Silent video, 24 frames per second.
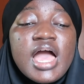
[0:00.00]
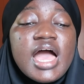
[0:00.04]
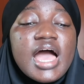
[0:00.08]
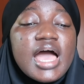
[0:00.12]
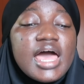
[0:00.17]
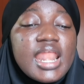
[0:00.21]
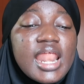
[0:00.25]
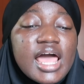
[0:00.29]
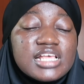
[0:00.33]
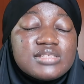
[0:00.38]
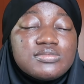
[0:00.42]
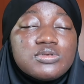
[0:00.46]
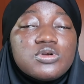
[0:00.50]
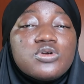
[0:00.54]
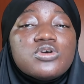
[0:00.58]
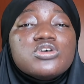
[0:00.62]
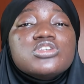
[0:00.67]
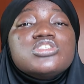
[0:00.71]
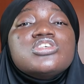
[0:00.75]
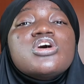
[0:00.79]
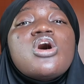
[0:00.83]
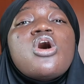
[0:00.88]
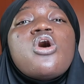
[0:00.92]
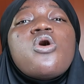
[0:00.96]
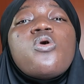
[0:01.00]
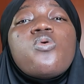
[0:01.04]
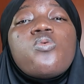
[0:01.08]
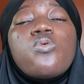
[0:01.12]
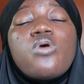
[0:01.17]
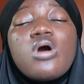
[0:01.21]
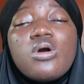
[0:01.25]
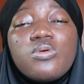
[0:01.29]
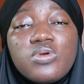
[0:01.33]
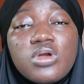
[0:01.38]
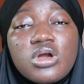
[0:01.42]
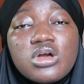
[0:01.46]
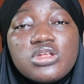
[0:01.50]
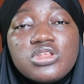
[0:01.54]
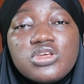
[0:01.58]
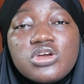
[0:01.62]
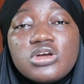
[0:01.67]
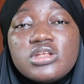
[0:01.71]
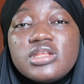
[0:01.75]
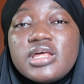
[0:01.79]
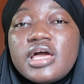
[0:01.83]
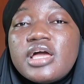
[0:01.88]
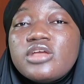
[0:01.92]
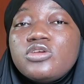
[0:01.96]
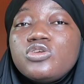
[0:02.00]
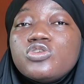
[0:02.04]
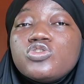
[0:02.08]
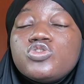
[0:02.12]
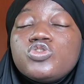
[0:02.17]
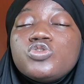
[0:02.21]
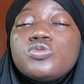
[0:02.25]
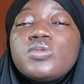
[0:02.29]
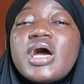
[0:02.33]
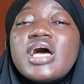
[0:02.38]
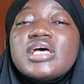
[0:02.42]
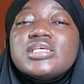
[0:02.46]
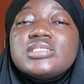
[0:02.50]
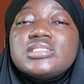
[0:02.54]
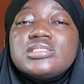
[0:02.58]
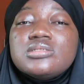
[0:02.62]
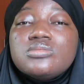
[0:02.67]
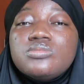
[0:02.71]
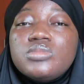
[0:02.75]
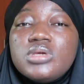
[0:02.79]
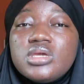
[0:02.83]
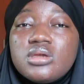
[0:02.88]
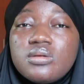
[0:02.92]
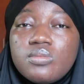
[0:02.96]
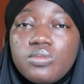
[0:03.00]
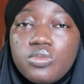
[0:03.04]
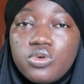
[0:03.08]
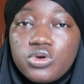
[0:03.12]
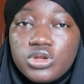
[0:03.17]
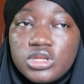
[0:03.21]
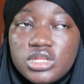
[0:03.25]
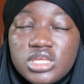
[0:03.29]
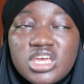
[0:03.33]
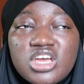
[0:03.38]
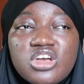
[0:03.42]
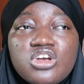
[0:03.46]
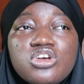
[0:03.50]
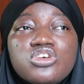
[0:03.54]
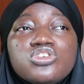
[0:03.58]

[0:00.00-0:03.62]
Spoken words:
And that's because one way or the other, YouTube has to make money,